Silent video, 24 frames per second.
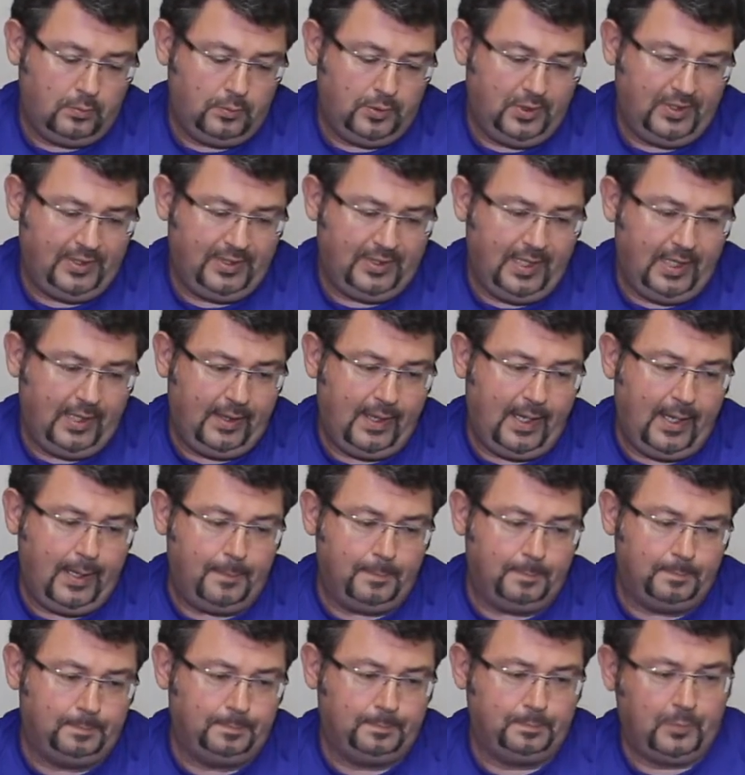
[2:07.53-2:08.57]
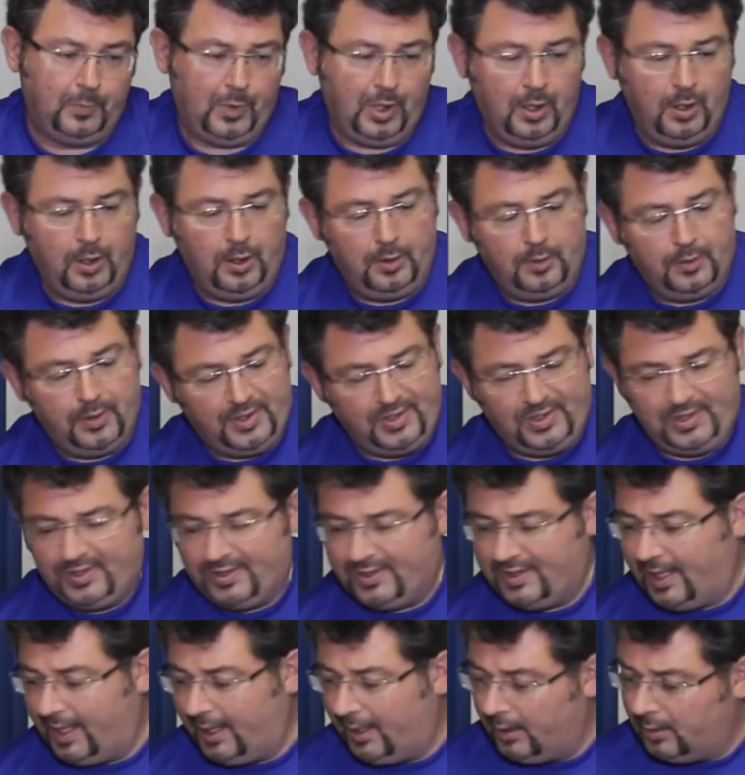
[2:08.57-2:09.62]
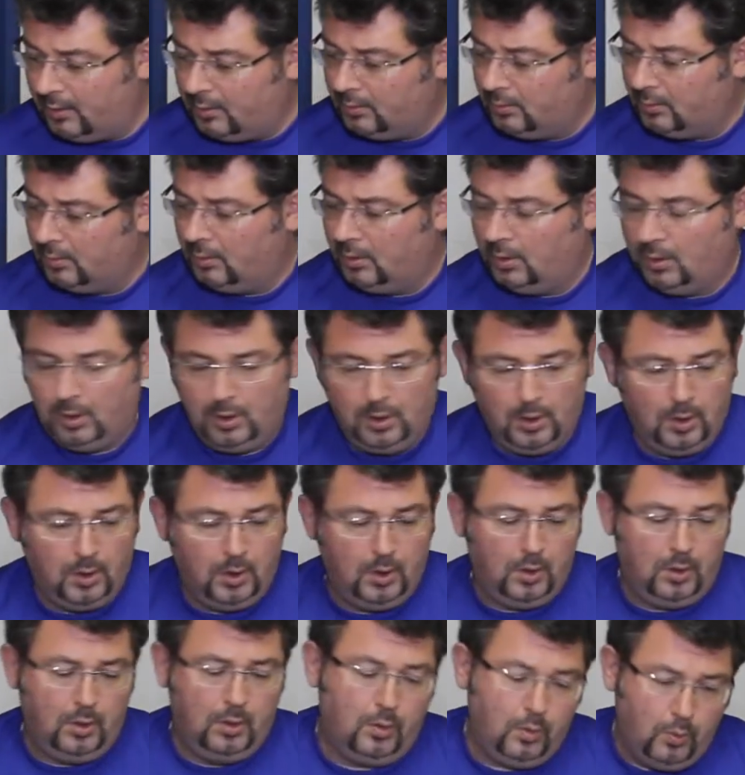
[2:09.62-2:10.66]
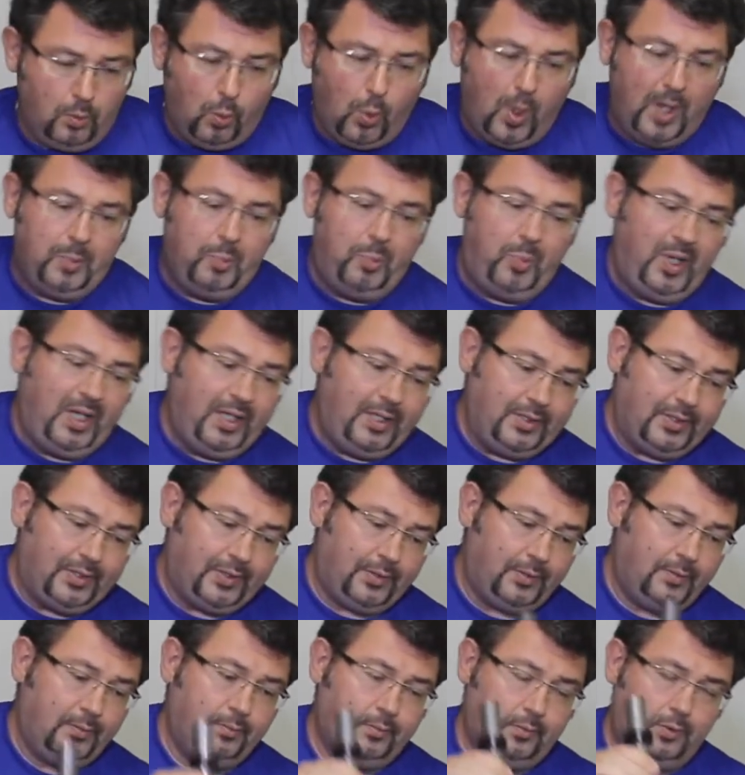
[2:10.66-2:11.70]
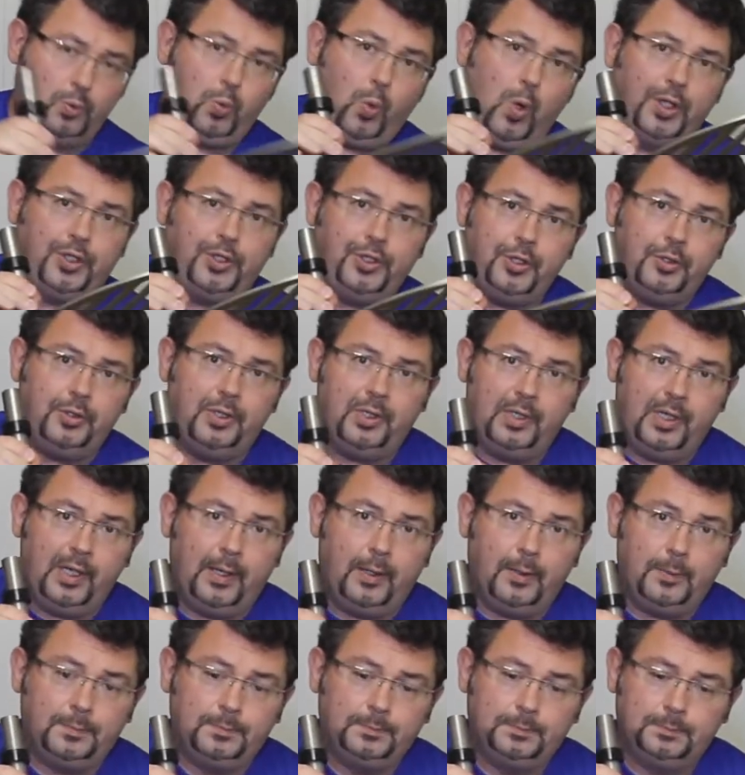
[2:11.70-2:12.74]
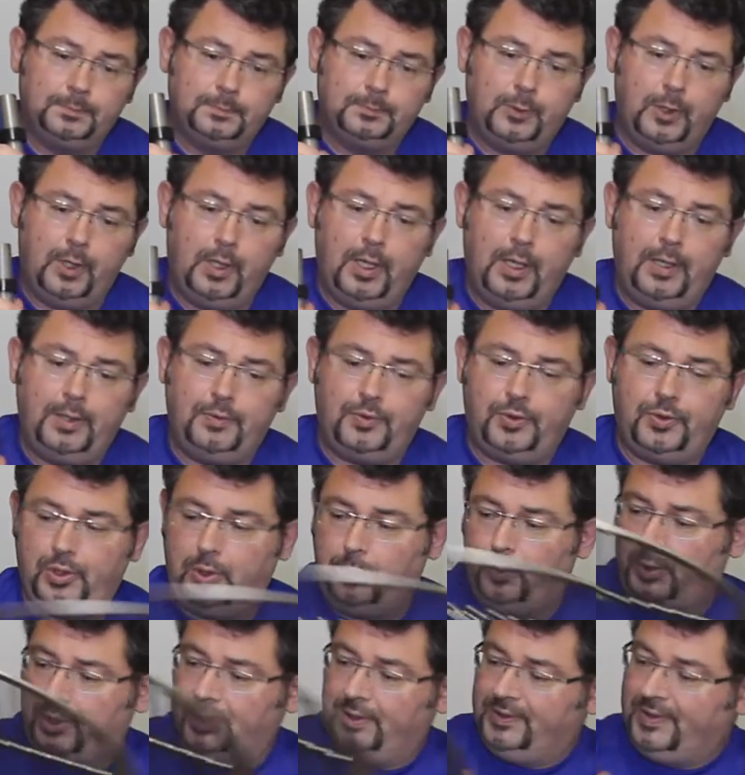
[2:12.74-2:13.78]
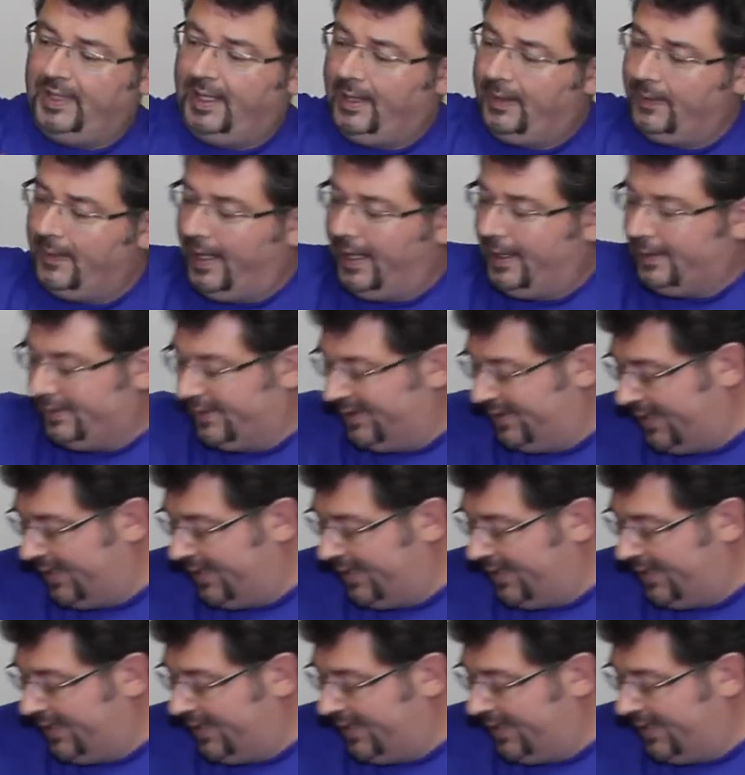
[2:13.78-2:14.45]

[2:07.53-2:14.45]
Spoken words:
Just like that. This is now one piece. It's one unit now. Alright, so we're going to take that and